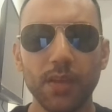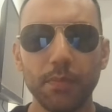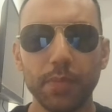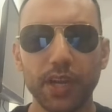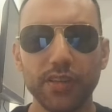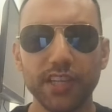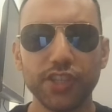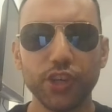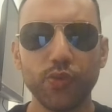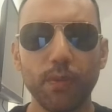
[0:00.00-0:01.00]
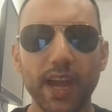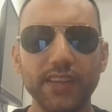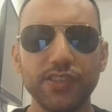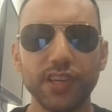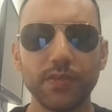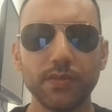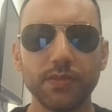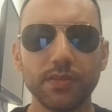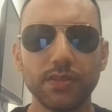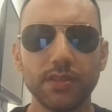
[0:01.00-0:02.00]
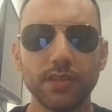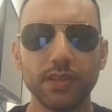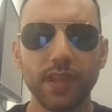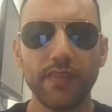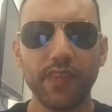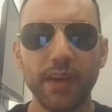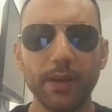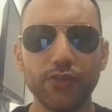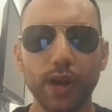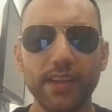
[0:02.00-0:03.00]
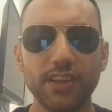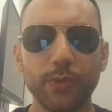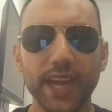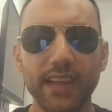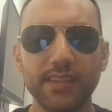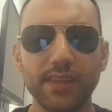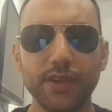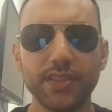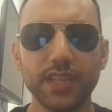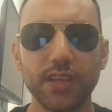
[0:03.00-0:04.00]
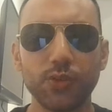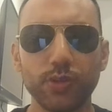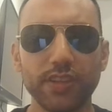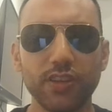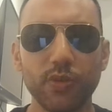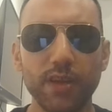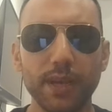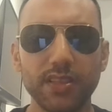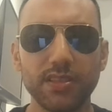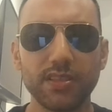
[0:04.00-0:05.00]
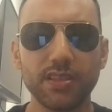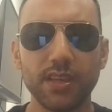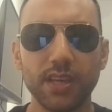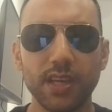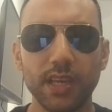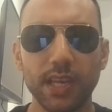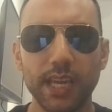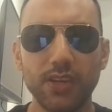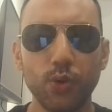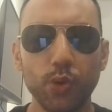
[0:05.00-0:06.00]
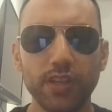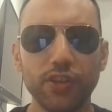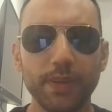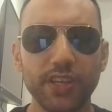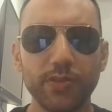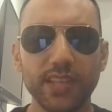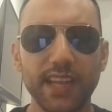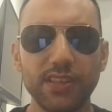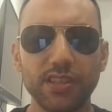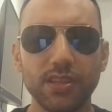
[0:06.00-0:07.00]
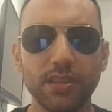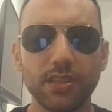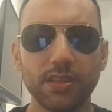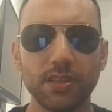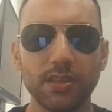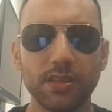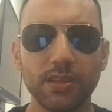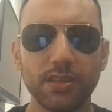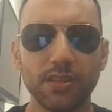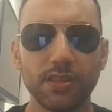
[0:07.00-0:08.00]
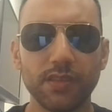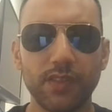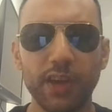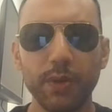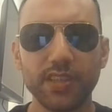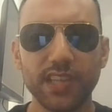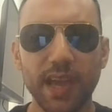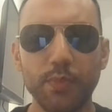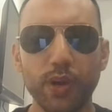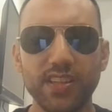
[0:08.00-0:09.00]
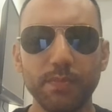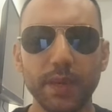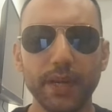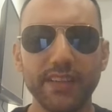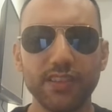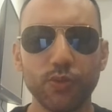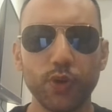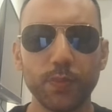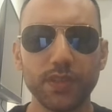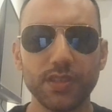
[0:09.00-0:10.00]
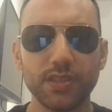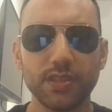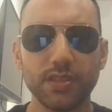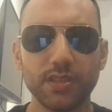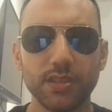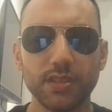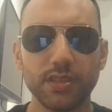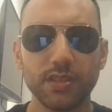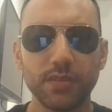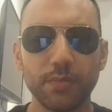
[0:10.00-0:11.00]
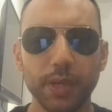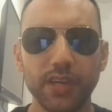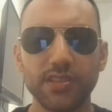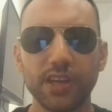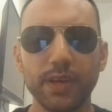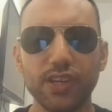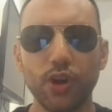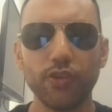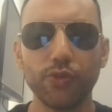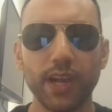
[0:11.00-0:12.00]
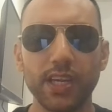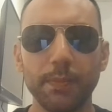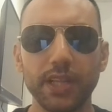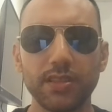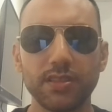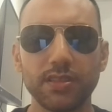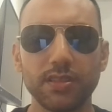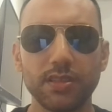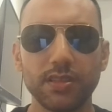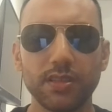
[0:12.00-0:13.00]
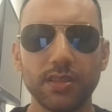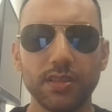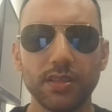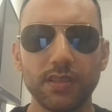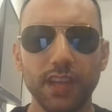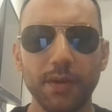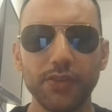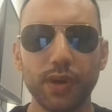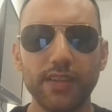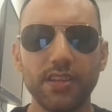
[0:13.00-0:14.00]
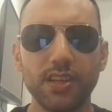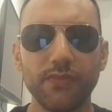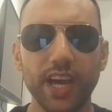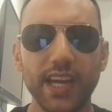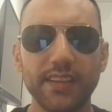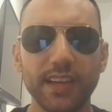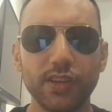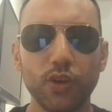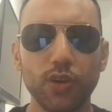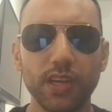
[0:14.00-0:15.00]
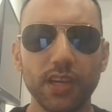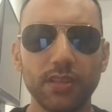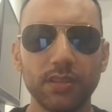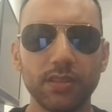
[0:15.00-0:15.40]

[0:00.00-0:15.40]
Because it should remind you that they were trying to create differences or disagreements in order to produce tension. They were separating people into groups because they were not trying to build. They were trying to divide and conquer.